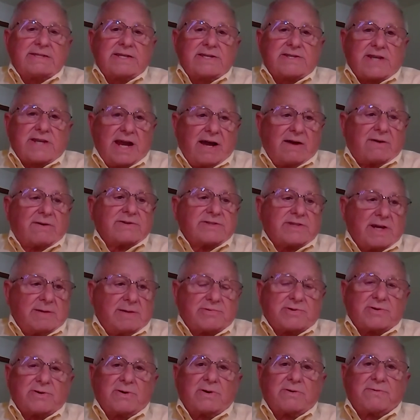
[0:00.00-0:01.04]
is a
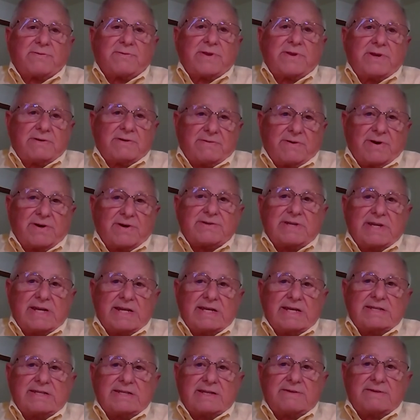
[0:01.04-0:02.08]
challenge, I'm sure, for the
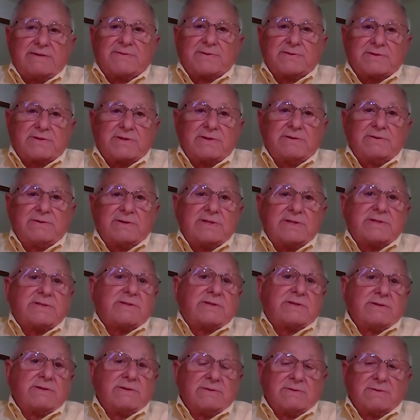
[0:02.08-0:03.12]
universities and for
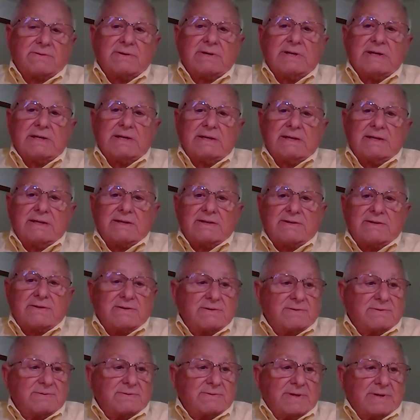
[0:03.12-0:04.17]
students to
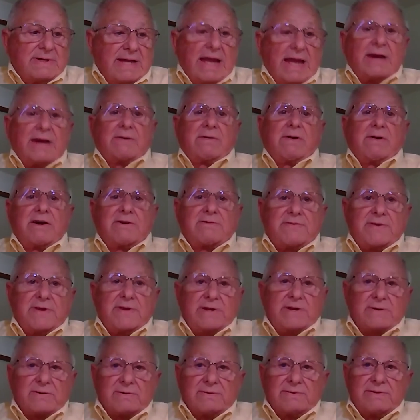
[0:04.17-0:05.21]
enter our
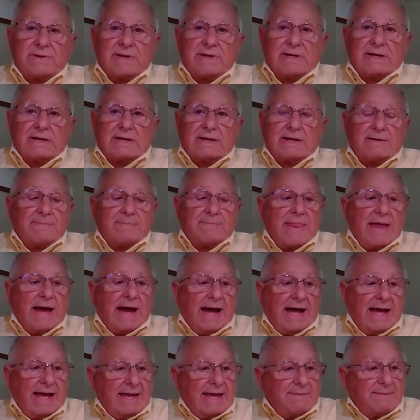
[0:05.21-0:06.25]
field.
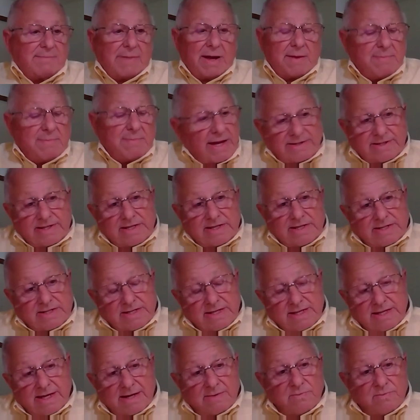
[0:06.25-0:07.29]
My
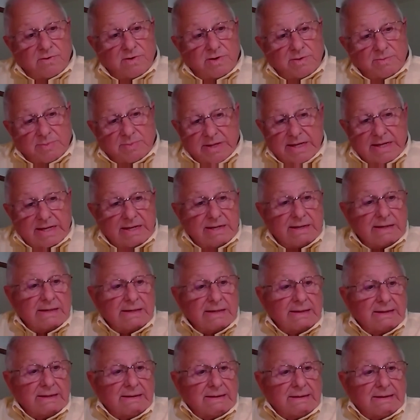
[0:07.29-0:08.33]
message to them would
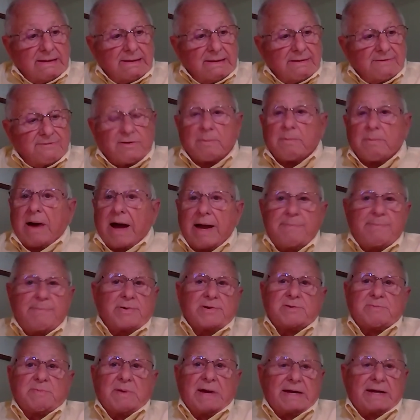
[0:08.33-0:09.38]
be, from
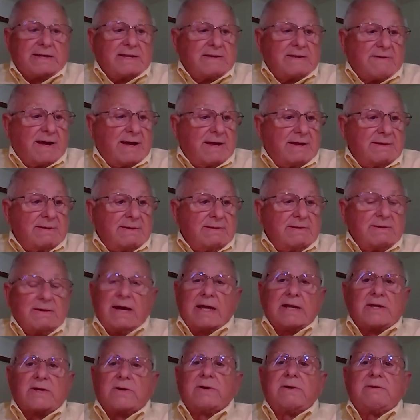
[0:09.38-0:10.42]
my perspective, I
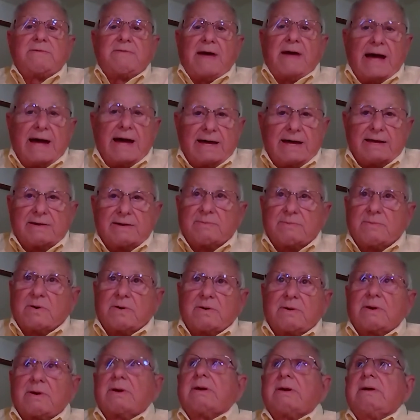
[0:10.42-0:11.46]
couldn't have had a
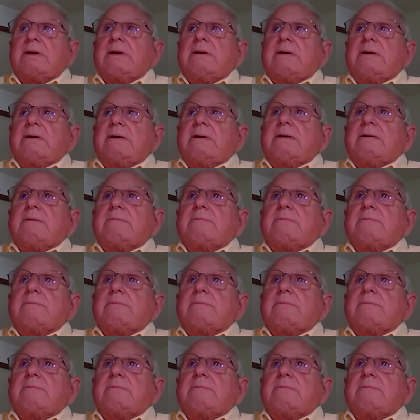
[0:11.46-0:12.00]
more